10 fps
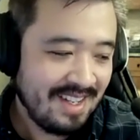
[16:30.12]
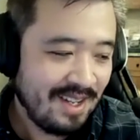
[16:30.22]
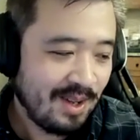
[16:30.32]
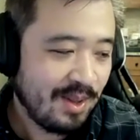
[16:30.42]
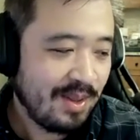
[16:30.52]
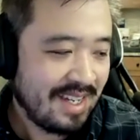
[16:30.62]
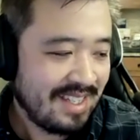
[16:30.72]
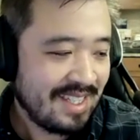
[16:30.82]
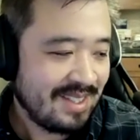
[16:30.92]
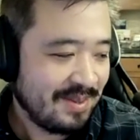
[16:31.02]
Although that
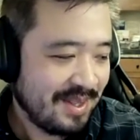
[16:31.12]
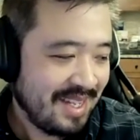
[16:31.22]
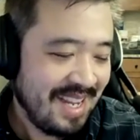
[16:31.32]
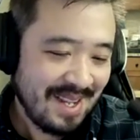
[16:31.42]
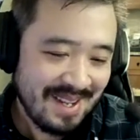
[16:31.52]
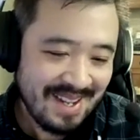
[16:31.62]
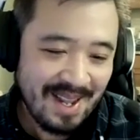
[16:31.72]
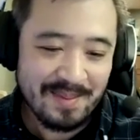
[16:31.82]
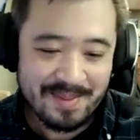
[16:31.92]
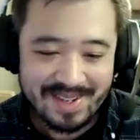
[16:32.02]
doesn't really
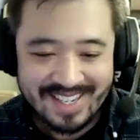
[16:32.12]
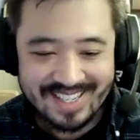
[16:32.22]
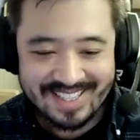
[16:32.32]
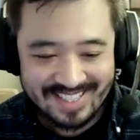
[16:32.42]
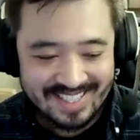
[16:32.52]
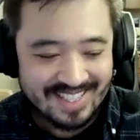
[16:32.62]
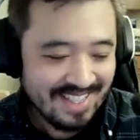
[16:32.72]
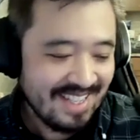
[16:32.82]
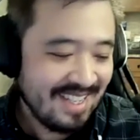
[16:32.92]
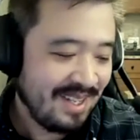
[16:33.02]
help me because
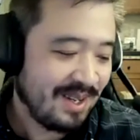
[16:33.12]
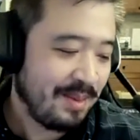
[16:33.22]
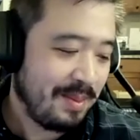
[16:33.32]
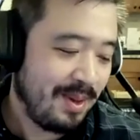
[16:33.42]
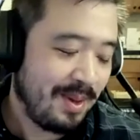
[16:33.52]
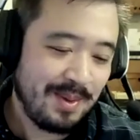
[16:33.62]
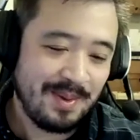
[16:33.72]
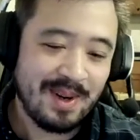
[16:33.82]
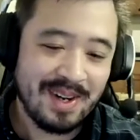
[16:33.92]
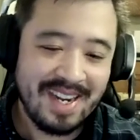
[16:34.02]
we pull up to
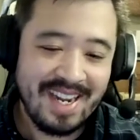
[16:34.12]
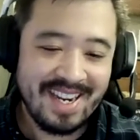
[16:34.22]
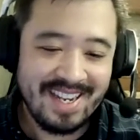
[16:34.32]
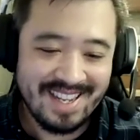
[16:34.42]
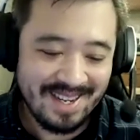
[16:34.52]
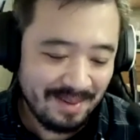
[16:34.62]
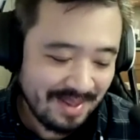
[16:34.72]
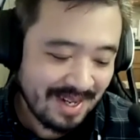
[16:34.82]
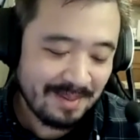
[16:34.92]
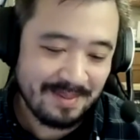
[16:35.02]
an arcade, then
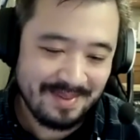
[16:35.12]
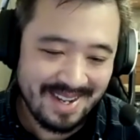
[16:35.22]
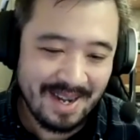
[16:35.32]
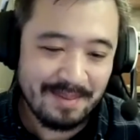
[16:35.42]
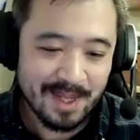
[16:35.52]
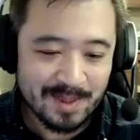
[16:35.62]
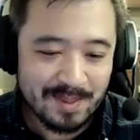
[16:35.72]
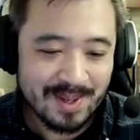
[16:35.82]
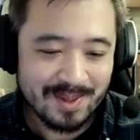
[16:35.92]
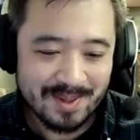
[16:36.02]
I'm
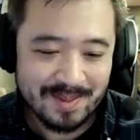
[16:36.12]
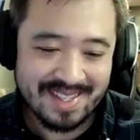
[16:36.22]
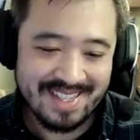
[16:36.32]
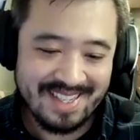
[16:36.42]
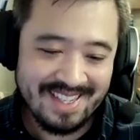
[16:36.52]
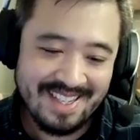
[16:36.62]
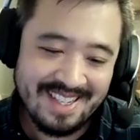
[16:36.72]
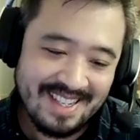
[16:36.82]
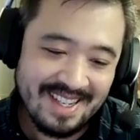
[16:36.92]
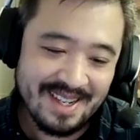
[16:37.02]
exposed. But
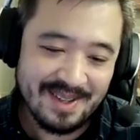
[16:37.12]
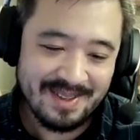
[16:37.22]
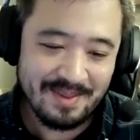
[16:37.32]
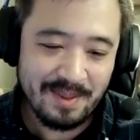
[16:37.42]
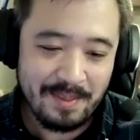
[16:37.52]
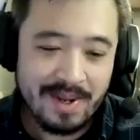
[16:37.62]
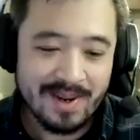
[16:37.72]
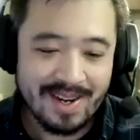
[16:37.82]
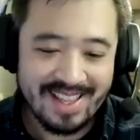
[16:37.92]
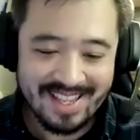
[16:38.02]
with
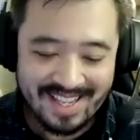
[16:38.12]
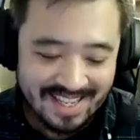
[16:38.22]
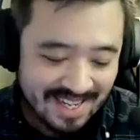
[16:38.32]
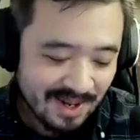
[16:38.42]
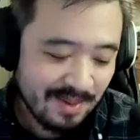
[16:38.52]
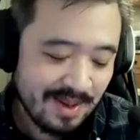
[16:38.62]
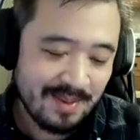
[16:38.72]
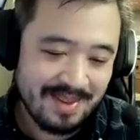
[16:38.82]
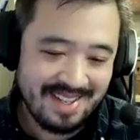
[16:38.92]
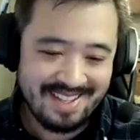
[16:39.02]
beer, I think he could get away
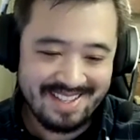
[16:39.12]
with it.